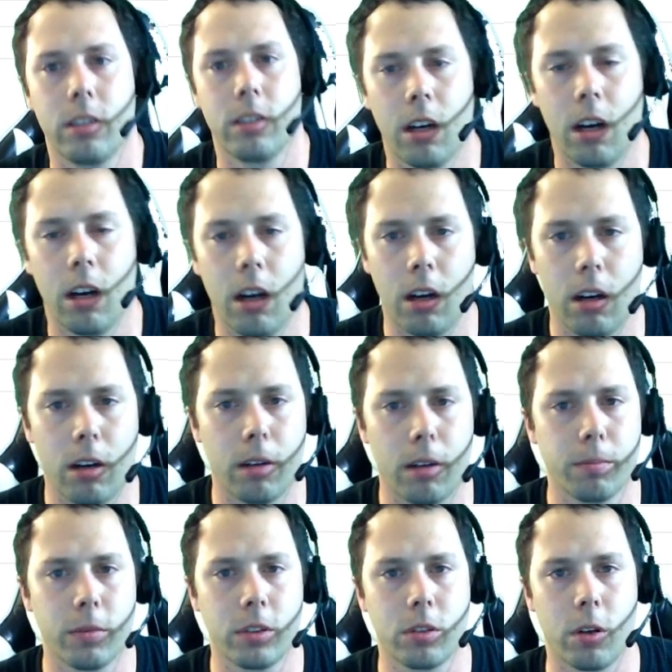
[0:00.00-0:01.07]

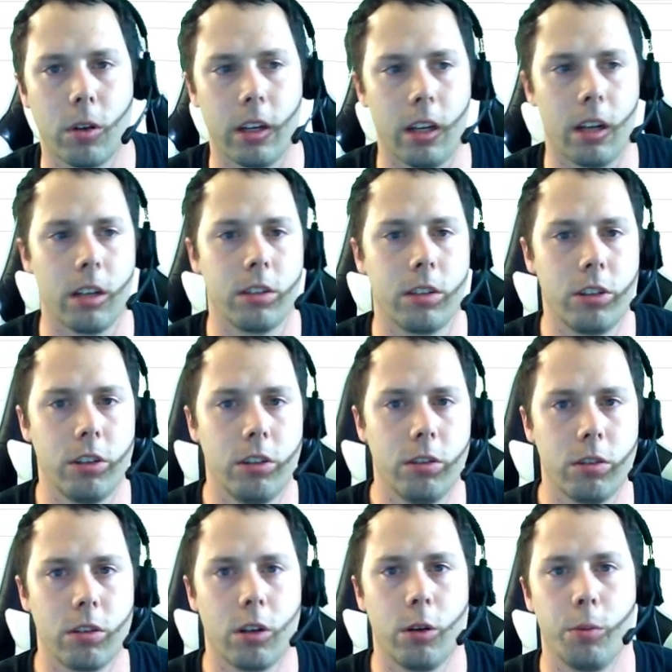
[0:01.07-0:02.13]
let's go and get into
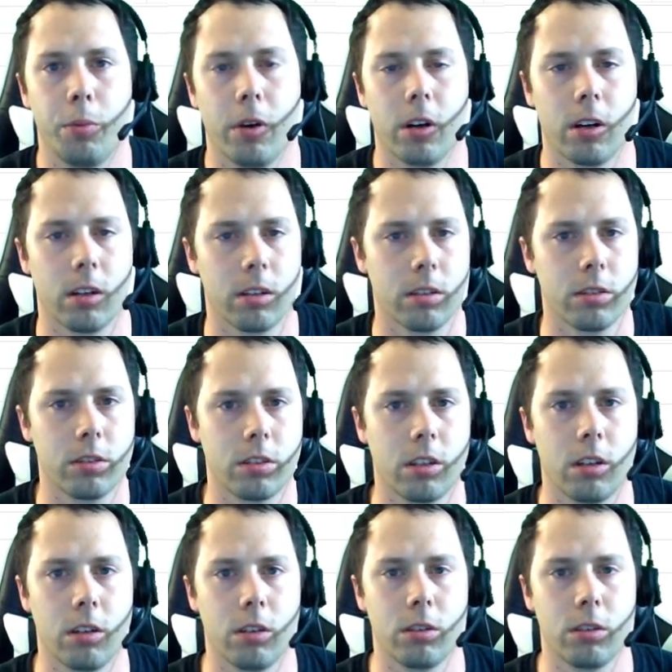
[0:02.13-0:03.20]
Copart.
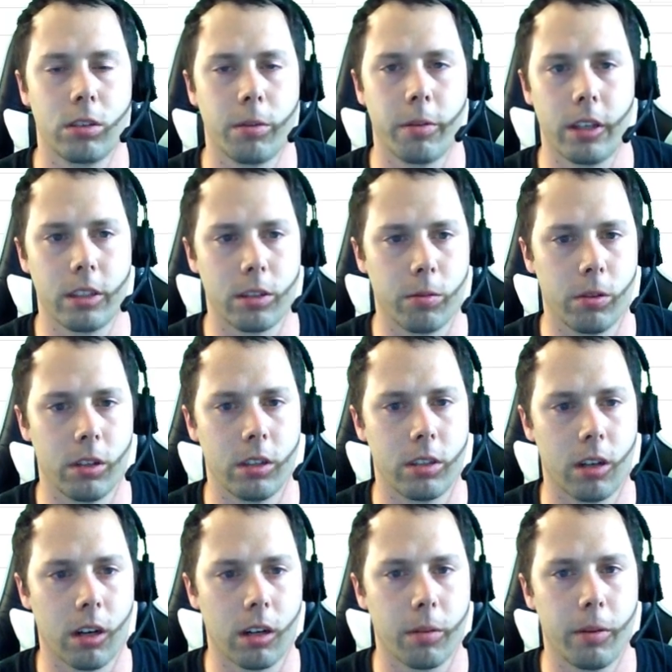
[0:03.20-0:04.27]
So some of the things I wanted to
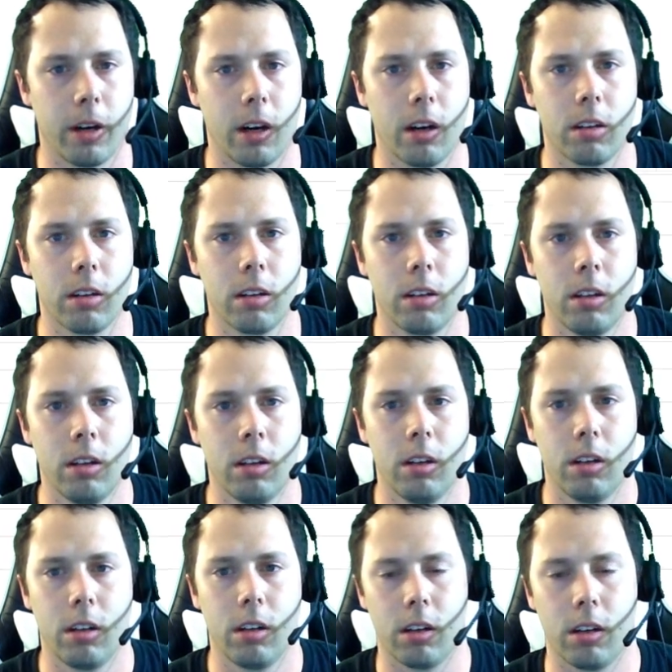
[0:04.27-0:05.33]
talk about
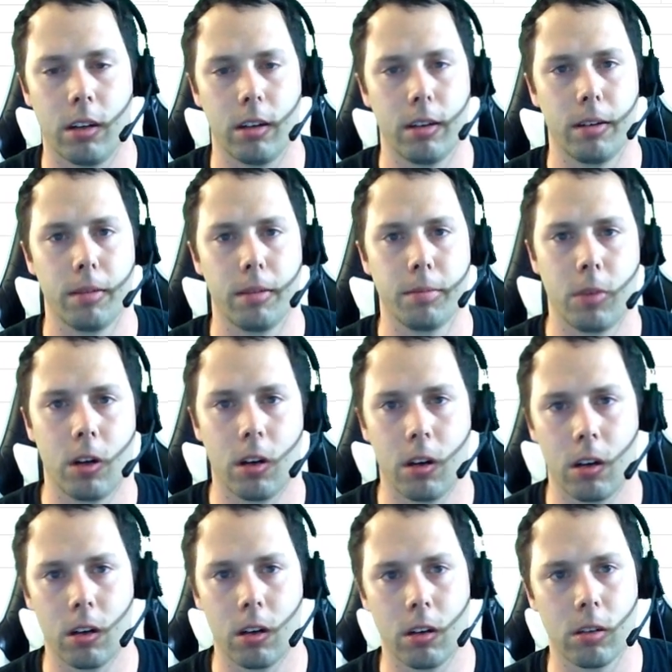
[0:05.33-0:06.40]

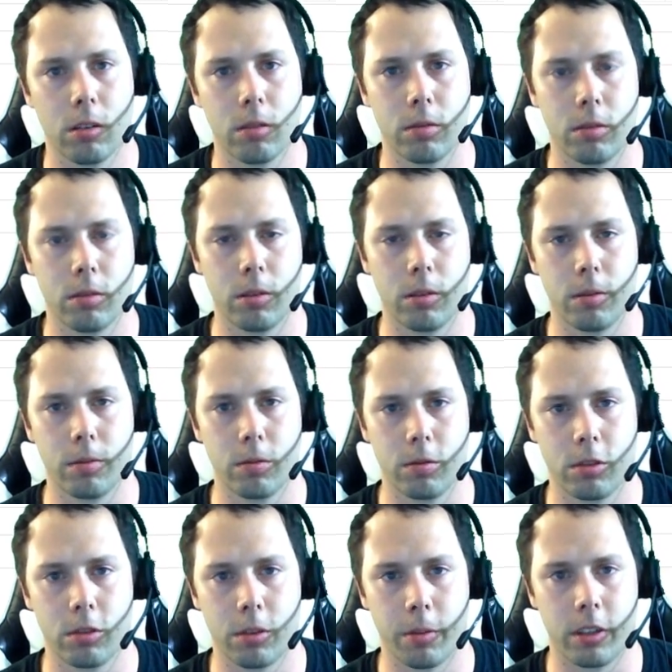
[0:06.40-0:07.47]
are,
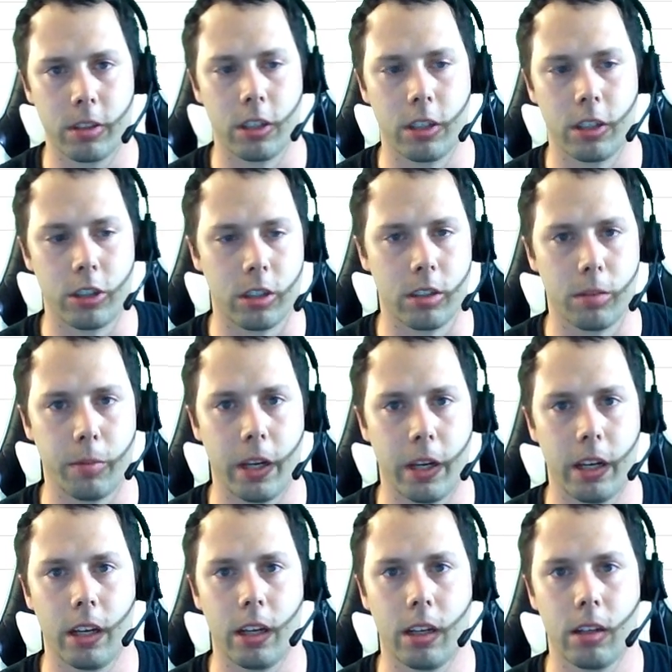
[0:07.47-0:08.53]
some of the
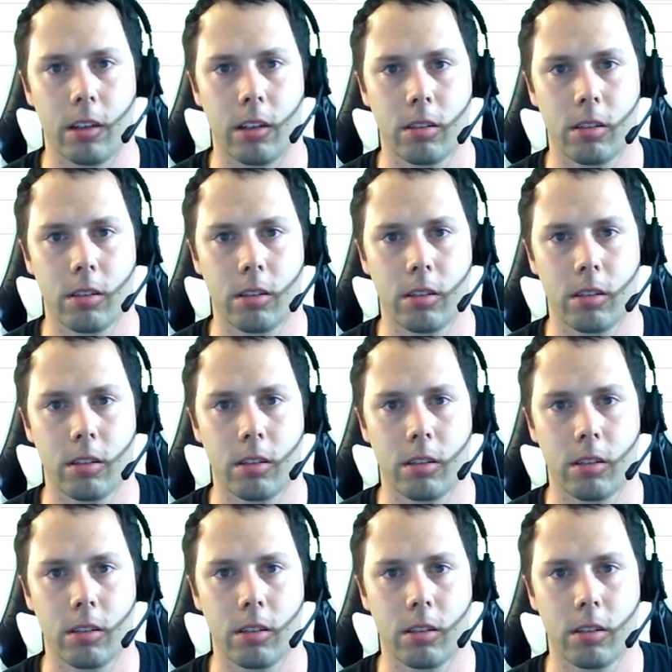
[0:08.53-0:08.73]
decision-making